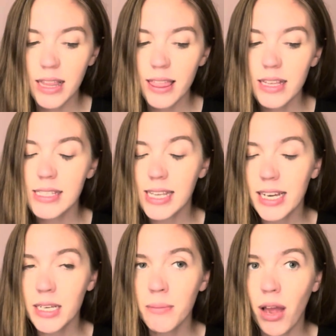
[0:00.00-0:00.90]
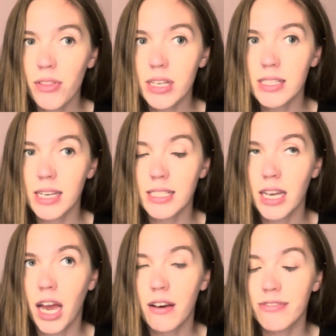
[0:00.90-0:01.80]
The second mouth is said to
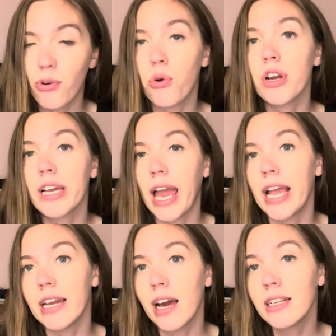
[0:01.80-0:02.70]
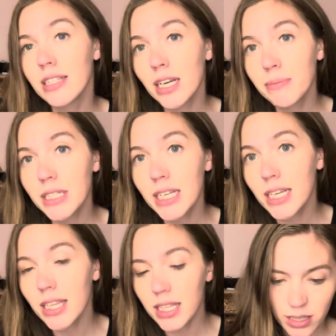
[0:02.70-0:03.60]
have 4 canine-type
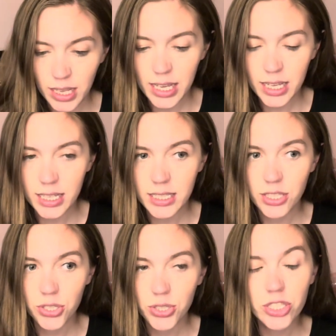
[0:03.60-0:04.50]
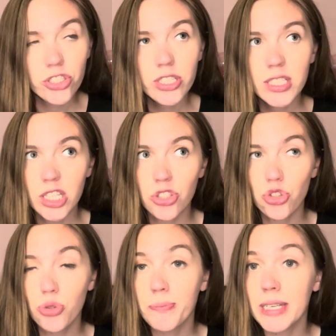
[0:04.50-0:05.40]
teeth. And the creature is said
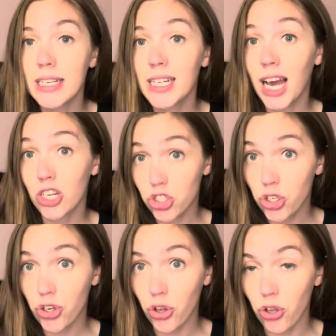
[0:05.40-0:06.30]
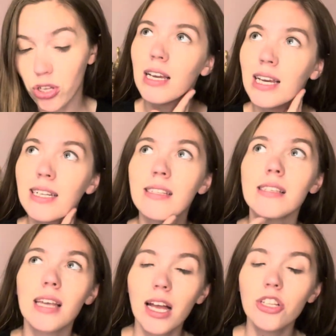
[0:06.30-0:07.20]
to be nocturnal, and it's
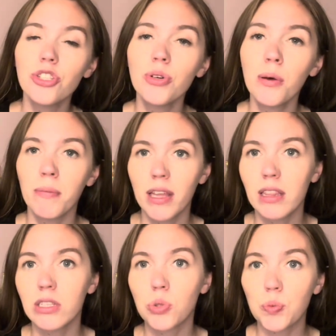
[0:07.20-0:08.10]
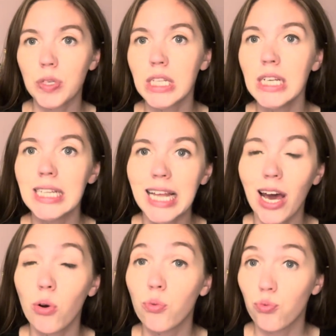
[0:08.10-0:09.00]
said to emit this really
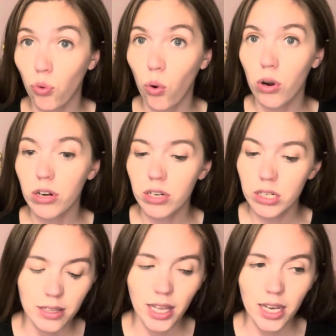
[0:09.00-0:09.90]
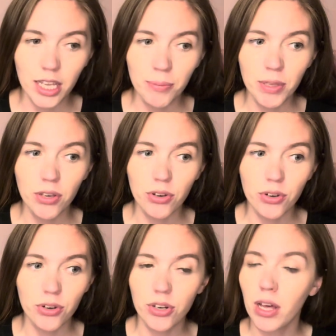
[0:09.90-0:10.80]
loud roar that can be
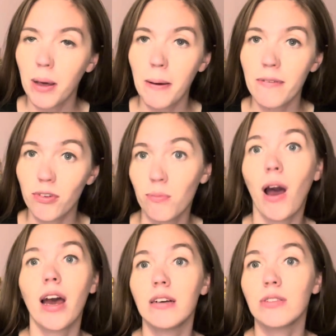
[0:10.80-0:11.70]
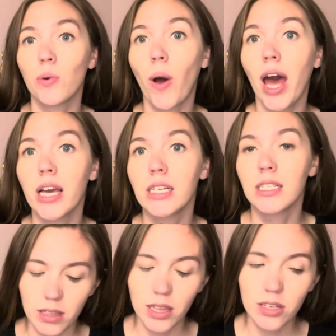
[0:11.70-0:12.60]
heard from miles away.
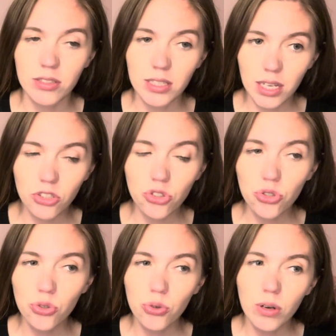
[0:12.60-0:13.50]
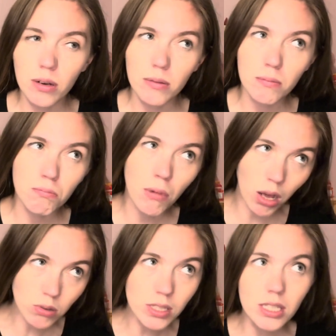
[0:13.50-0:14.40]
They're said to
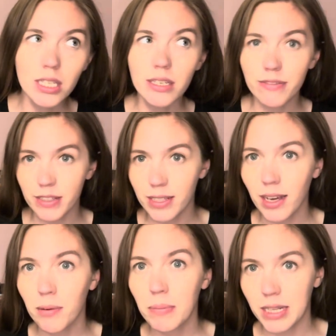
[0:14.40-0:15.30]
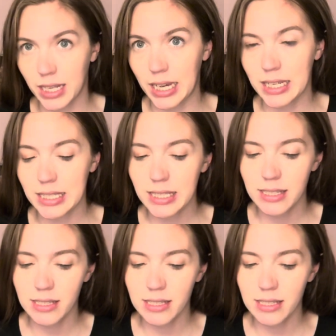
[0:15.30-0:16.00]
mostly feed on plants.